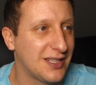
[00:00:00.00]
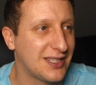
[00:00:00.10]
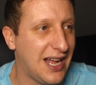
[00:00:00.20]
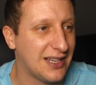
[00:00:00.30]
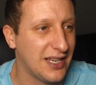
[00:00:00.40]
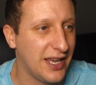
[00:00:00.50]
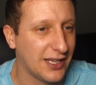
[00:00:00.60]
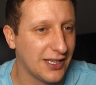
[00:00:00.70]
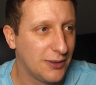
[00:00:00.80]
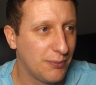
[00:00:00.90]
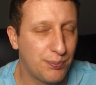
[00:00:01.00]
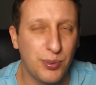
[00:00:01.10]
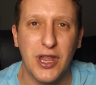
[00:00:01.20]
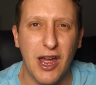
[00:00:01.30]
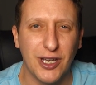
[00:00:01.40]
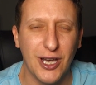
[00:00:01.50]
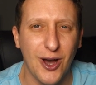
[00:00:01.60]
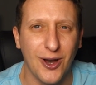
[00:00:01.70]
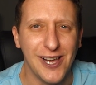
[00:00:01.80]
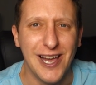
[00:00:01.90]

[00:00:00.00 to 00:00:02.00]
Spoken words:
tactic, but there we go.